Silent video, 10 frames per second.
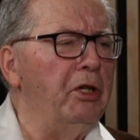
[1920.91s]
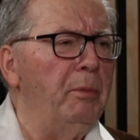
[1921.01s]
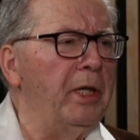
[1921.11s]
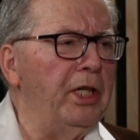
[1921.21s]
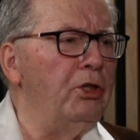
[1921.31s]

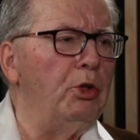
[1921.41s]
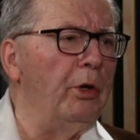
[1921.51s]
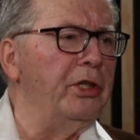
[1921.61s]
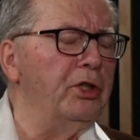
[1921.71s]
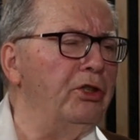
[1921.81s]
Nobody
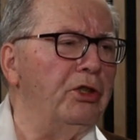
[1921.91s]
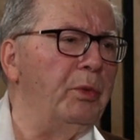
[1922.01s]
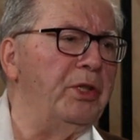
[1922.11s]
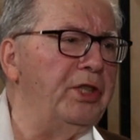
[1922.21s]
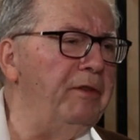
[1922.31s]
enjoys just
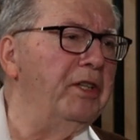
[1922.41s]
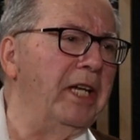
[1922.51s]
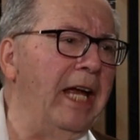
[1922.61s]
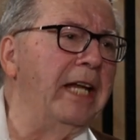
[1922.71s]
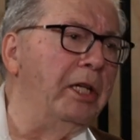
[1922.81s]
receiving
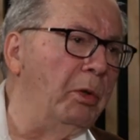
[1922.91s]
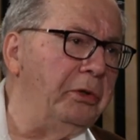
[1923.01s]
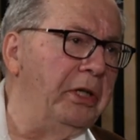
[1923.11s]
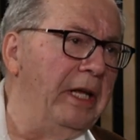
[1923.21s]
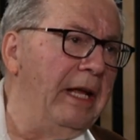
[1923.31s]
a
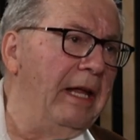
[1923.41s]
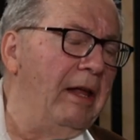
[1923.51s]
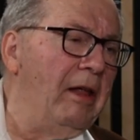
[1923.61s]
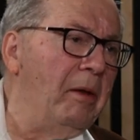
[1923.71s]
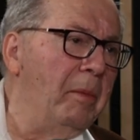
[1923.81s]
handout, hmm.
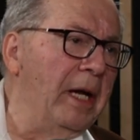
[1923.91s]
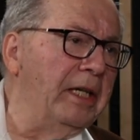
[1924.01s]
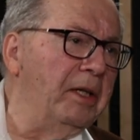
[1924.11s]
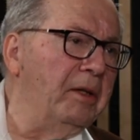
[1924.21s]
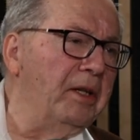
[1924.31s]

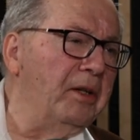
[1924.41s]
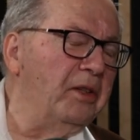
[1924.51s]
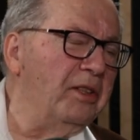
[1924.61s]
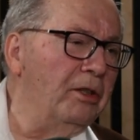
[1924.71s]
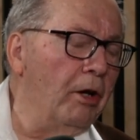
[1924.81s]
but uh,
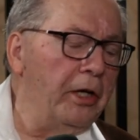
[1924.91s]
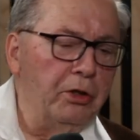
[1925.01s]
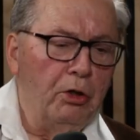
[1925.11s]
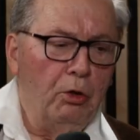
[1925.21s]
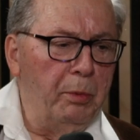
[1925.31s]
God
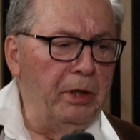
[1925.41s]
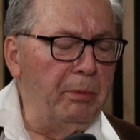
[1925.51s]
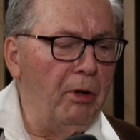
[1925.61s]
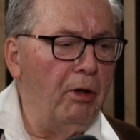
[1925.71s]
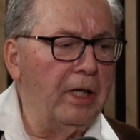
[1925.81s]
is going to open
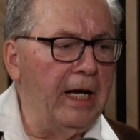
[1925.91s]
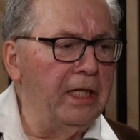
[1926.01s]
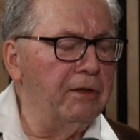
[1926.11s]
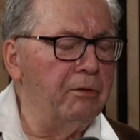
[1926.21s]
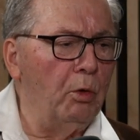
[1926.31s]
up all
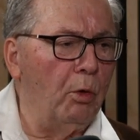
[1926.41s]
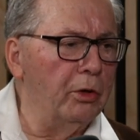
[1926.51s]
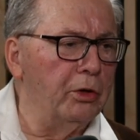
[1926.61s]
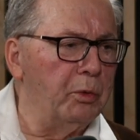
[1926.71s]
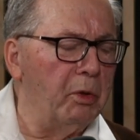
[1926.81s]
kinds of
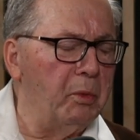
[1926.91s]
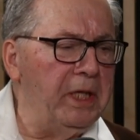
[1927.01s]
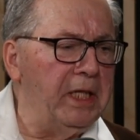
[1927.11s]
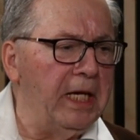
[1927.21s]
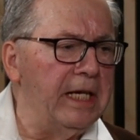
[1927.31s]
doors where
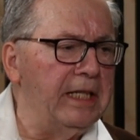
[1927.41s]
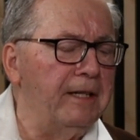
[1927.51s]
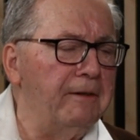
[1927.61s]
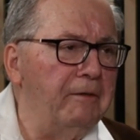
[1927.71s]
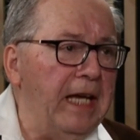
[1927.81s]
we can
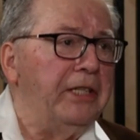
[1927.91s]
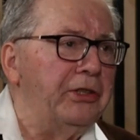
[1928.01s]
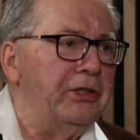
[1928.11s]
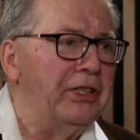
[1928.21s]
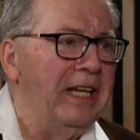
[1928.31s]

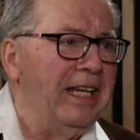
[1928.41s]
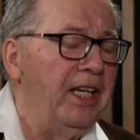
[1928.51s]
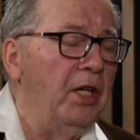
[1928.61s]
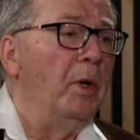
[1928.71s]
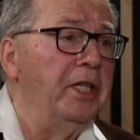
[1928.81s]
invest
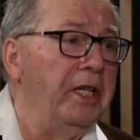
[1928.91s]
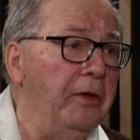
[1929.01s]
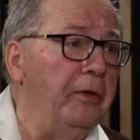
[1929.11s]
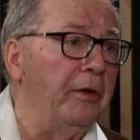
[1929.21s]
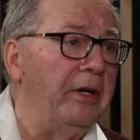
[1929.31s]
yes. in one
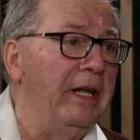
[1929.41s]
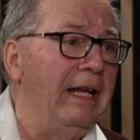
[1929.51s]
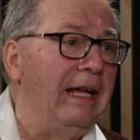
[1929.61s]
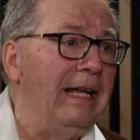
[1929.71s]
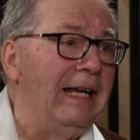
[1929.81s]
another
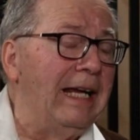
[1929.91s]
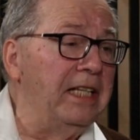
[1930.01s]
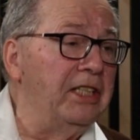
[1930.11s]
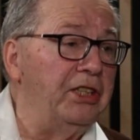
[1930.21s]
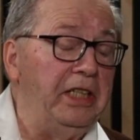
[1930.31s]
yes.
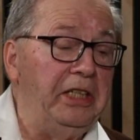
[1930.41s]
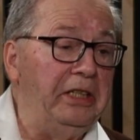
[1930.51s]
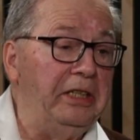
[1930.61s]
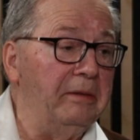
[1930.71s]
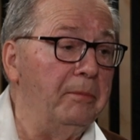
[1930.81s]
and
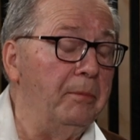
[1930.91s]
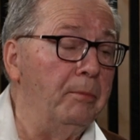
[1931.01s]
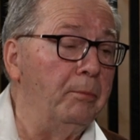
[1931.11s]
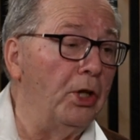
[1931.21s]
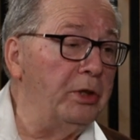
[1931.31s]
see
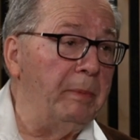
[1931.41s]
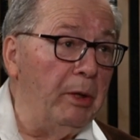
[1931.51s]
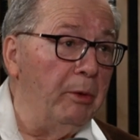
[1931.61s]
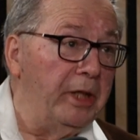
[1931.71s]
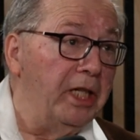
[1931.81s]

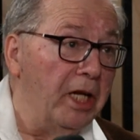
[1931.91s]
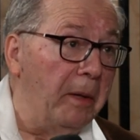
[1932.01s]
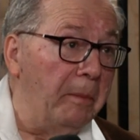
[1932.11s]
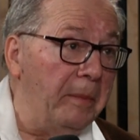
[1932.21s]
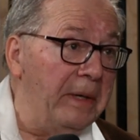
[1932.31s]
prosperity
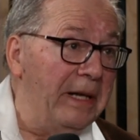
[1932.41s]
come.